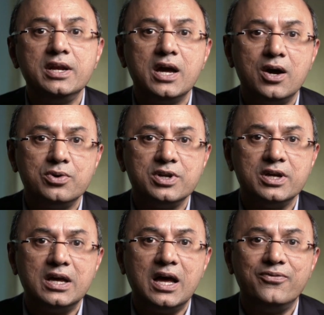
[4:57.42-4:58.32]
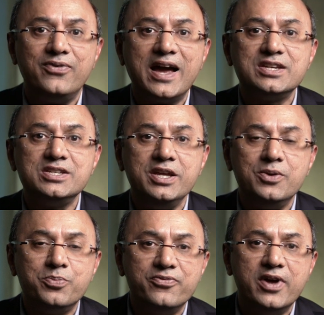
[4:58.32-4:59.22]
encounter are
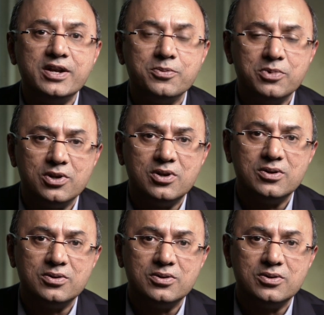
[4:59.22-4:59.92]
vaccine preventable.